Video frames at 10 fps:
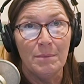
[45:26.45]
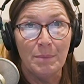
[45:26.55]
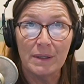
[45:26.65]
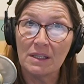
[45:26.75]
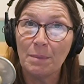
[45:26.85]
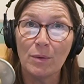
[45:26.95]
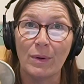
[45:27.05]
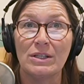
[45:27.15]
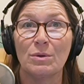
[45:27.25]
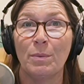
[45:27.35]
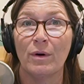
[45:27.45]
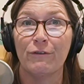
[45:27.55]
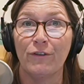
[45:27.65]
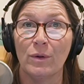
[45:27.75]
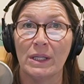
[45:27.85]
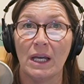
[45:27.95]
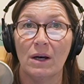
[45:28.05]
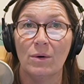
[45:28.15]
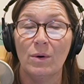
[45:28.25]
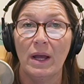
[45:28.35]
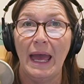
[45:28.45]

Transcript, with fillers: build up a rental portfolio